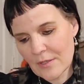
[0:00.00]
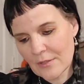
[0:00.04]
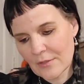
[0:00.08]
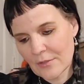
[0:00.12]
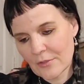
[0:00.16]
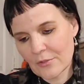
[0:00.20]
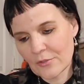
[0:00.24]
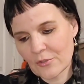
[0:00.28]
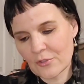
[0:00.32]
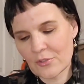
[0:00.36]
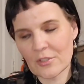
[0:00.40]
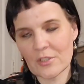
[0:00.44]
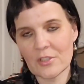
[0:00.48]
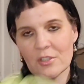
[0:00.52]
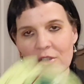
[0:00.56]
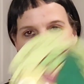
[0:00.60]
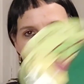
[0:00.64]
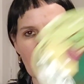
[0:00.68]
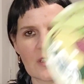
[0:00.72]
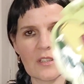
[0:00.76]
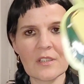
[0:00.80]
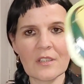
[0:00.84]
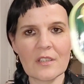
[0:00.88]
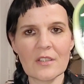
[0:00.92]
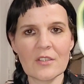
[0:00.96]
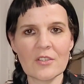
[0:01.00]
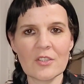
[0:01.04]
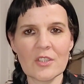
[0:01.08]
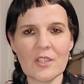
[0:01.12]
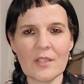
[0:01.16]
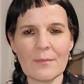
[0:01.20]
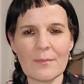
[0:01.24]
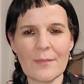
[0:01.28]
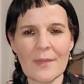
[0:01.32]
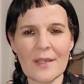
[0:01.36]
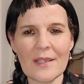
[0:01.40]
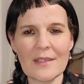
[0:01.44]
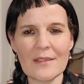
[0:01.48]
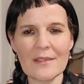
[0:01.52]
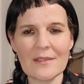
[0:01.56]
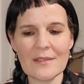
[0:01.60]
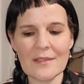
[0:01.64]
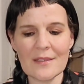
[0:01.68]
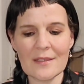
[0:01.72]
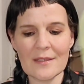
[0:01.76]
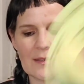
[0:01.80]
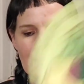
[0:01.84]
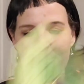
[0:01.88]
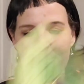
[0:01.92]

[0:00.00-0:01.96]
Nutrition Sheet Mask.